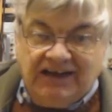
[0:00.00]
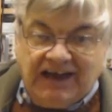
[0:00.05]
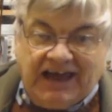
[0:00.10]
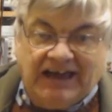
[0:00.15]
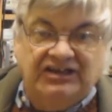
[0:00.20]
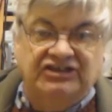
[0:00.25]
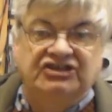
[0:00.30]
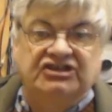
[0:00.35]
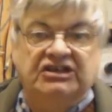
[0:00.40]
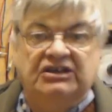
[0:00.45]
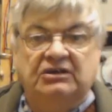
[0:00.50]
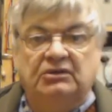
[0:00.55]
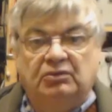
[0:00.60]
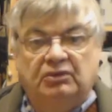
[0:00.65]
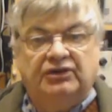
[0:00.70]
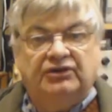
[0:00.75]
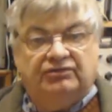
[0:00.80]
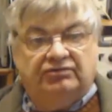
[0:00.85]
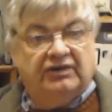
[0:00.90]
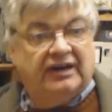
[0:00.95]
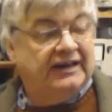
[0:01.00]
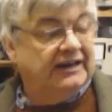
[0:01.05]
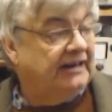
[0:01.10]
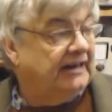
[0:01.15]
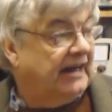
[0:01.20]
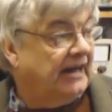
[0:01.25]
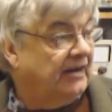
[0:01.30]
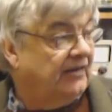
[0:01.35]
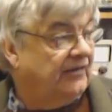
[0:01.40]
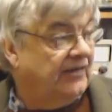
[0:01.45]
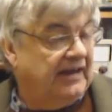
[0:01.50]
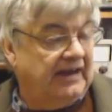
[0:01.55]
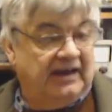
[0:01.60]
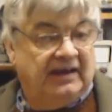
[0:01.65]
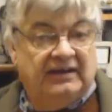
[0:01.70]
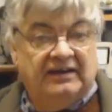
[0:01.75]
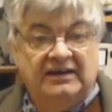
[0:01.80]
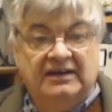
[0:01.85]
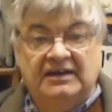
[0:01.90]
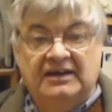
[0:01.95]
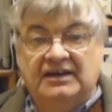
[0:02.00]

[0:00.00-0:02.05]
lashing with rain out there.